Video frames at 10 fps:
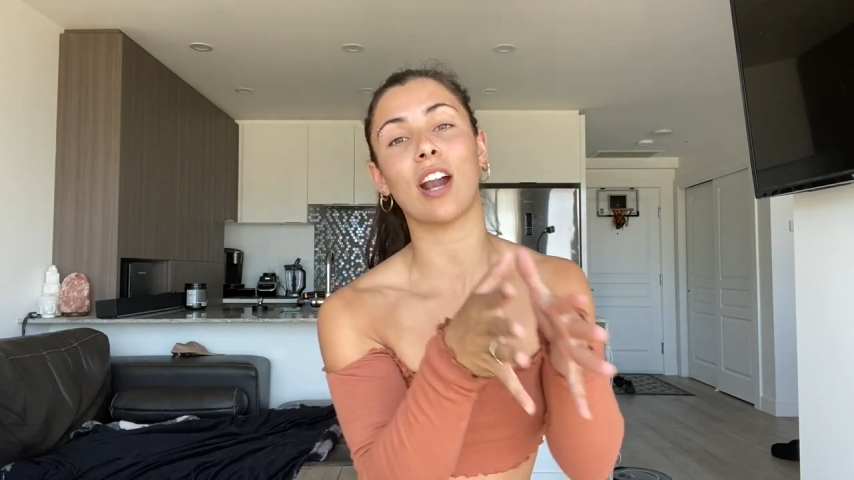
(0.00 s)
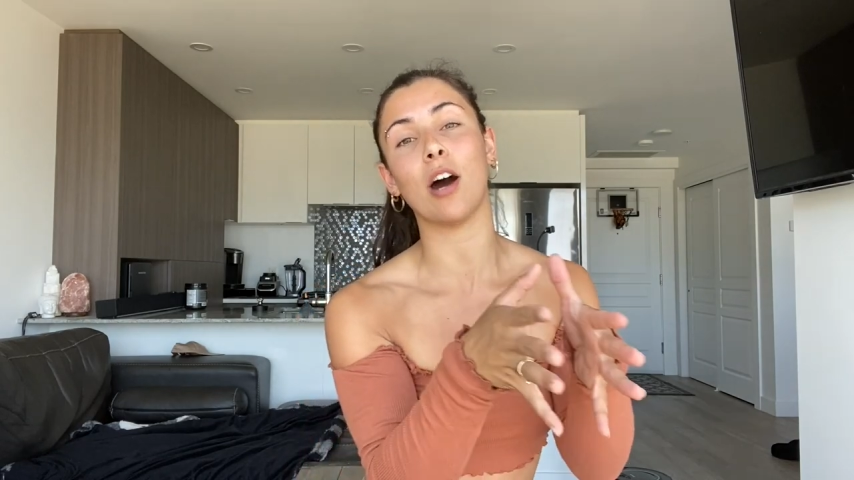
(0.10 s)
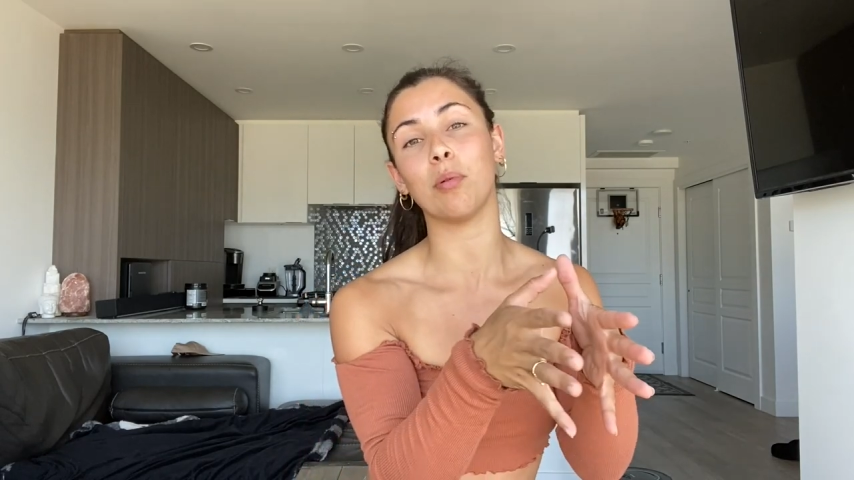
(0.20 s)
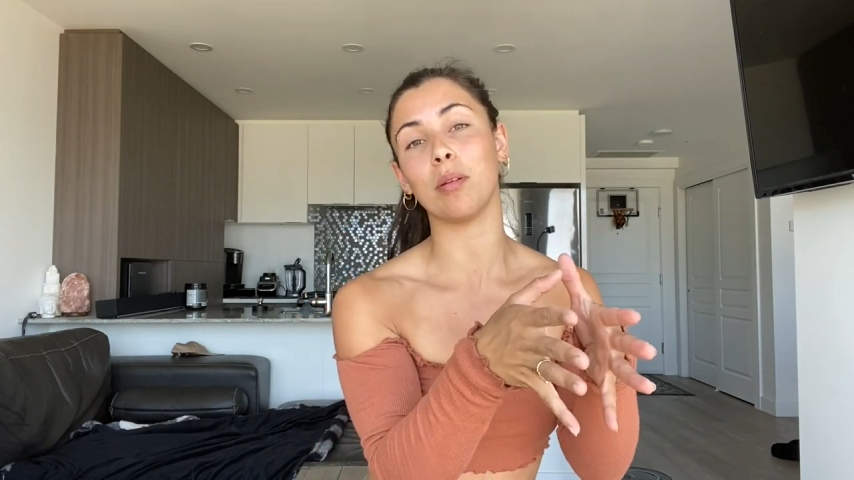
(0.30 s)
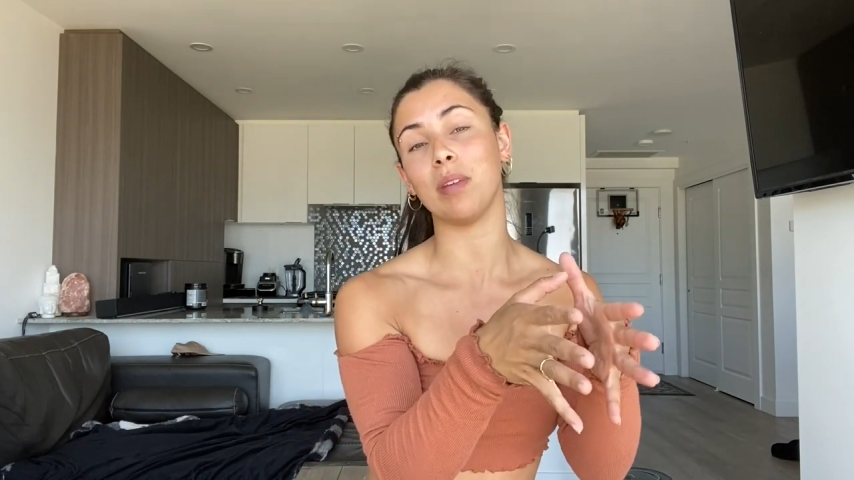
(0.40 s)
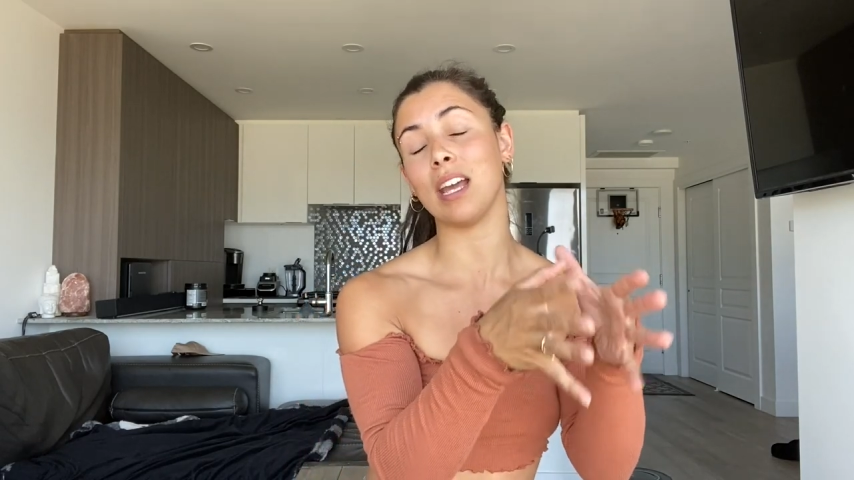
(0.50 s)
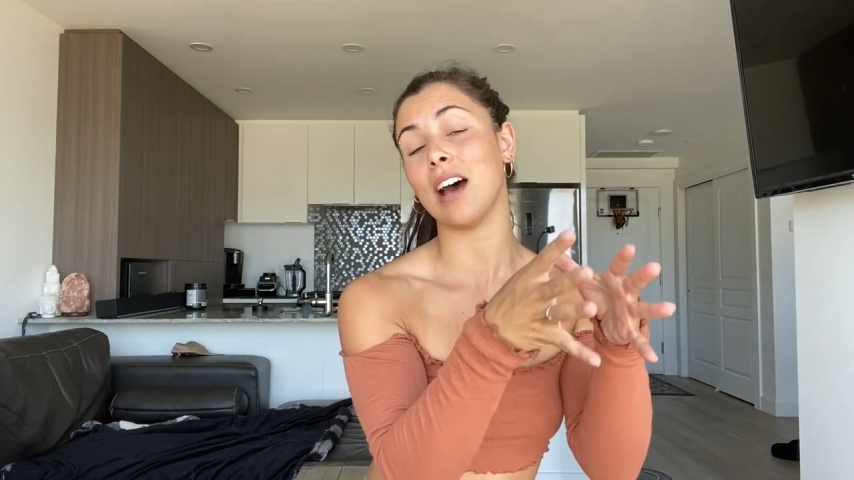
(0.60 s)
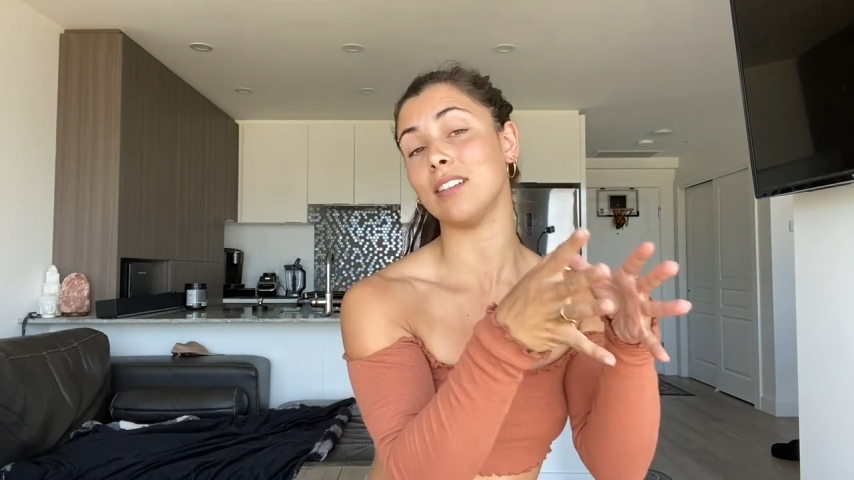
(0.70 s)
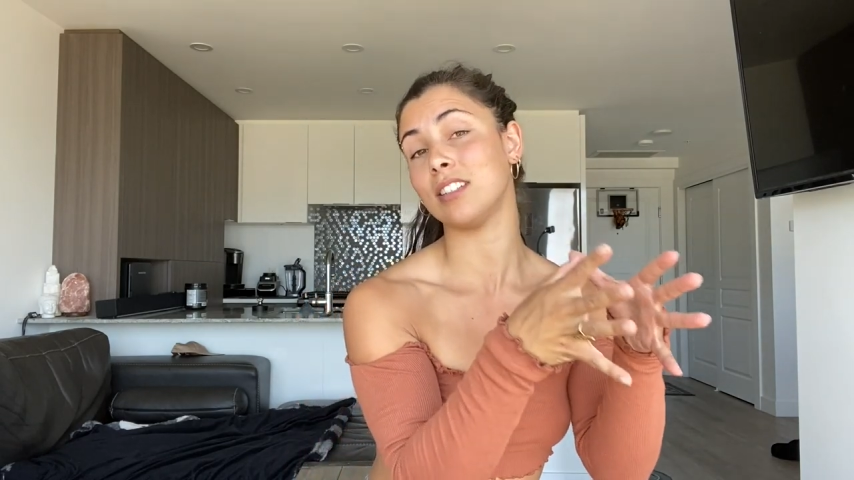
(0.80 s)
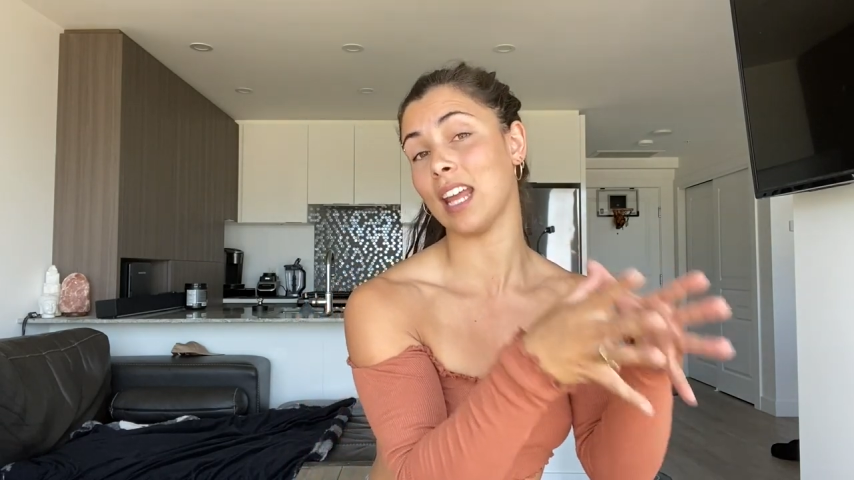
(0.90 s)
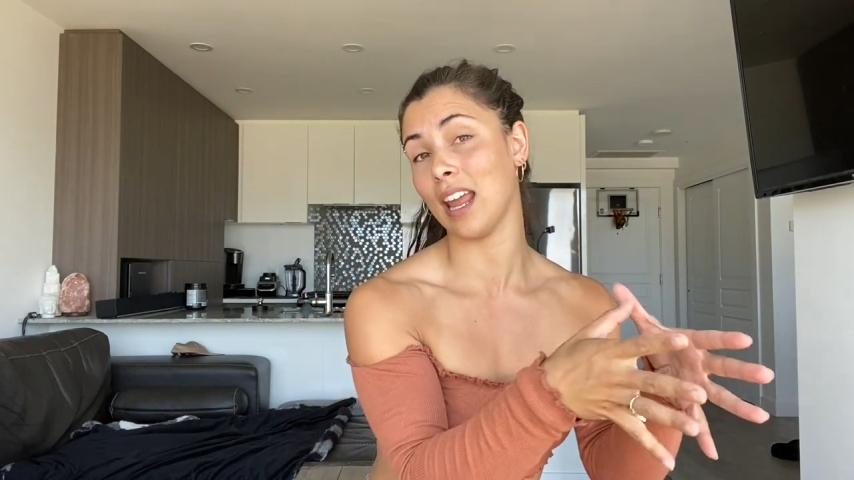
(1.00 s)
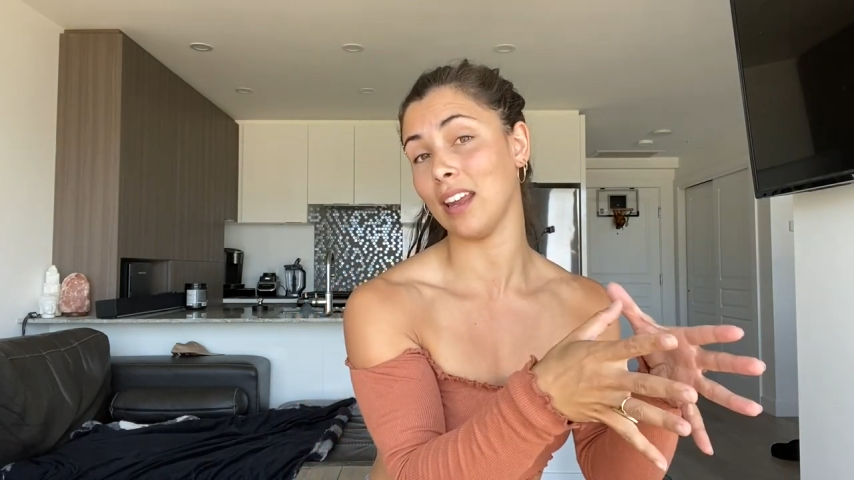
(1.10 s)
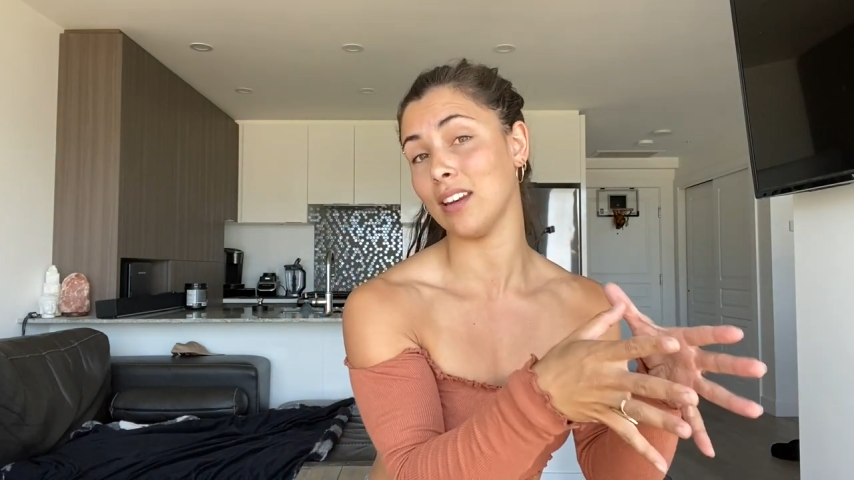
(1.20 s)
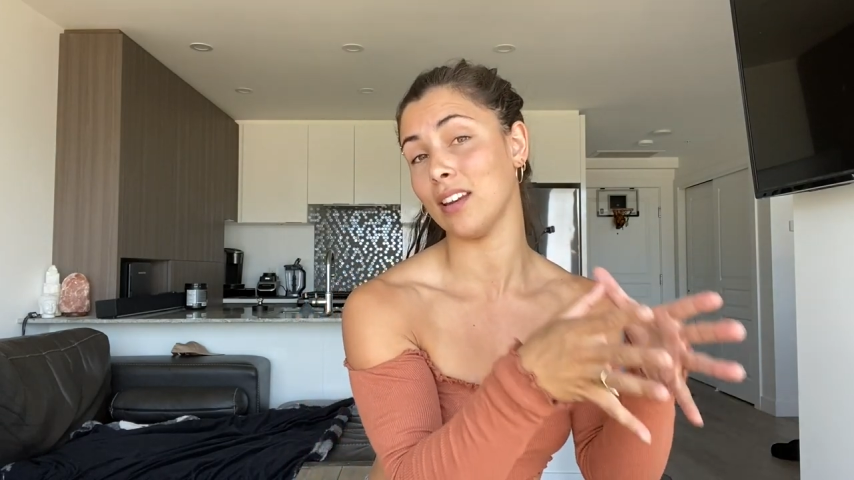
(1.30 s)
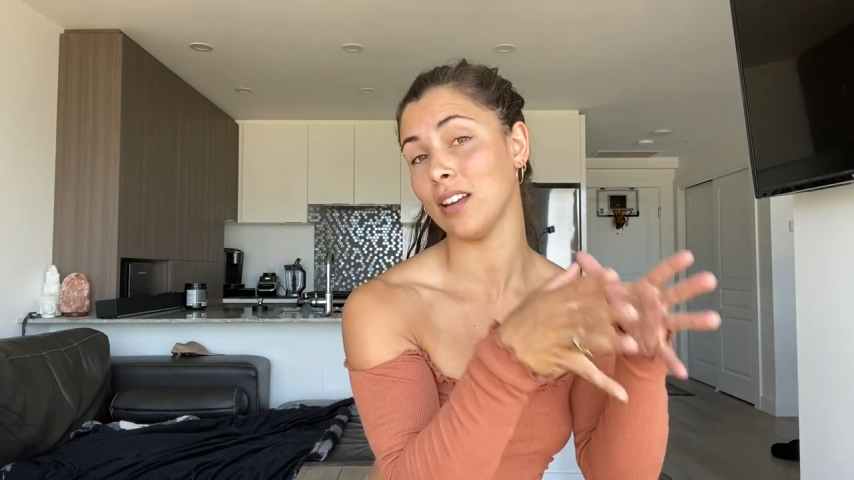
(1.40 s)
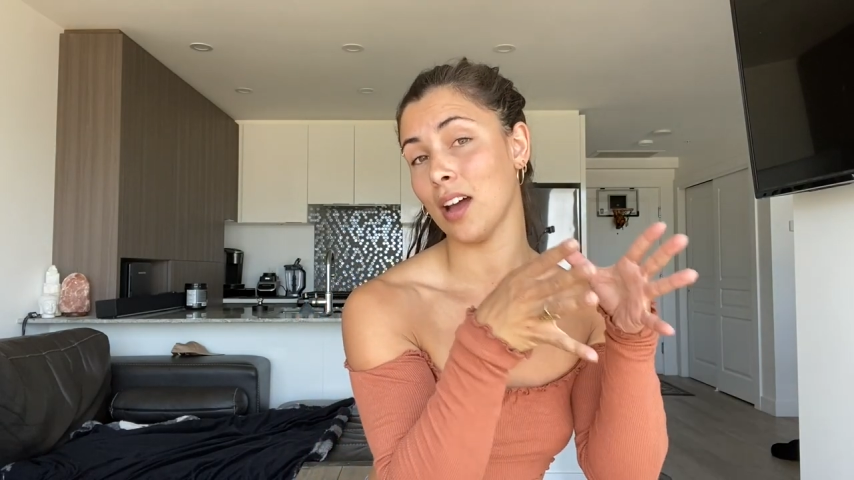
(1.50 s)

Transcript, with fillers: helping me attain